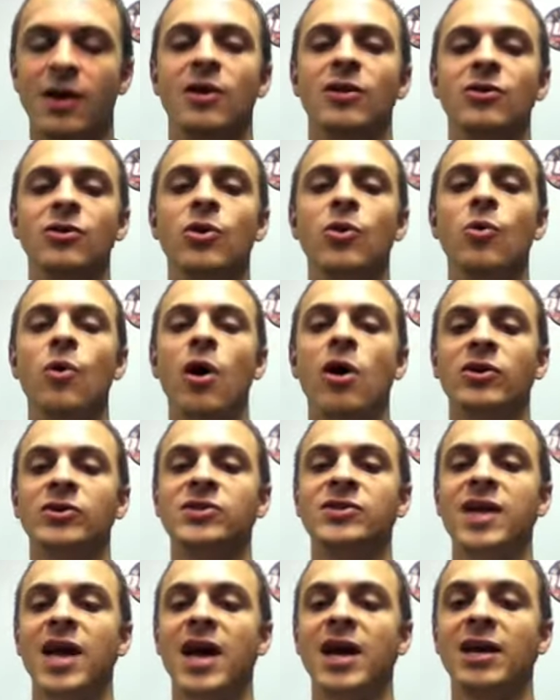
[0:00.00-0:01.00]
you are
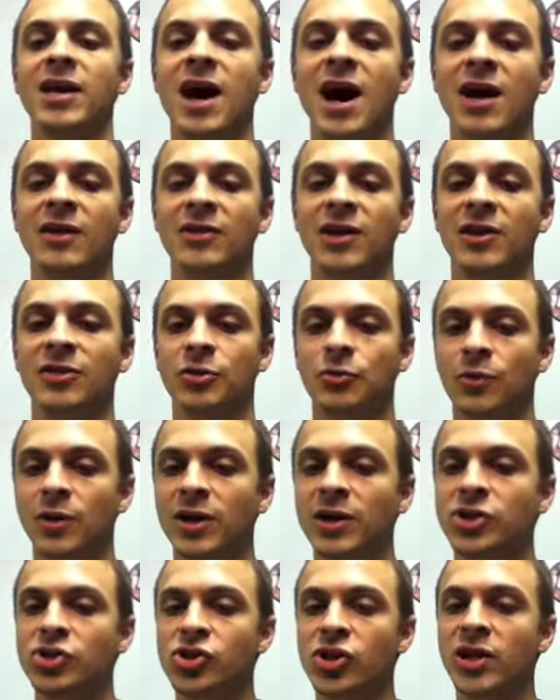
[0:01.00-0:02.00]
staying on the
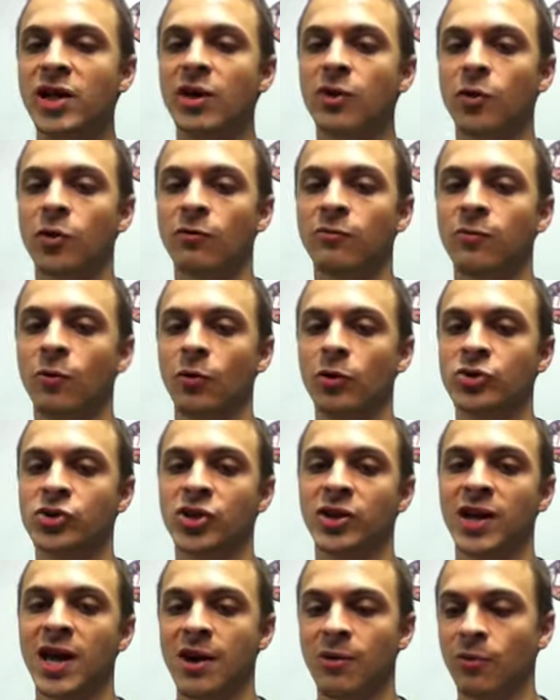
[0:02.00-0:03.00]
3G or
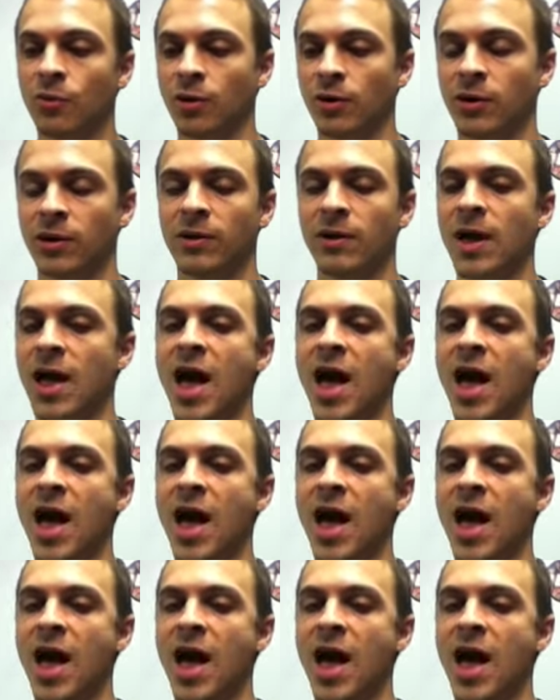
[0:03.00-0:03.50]
4G network.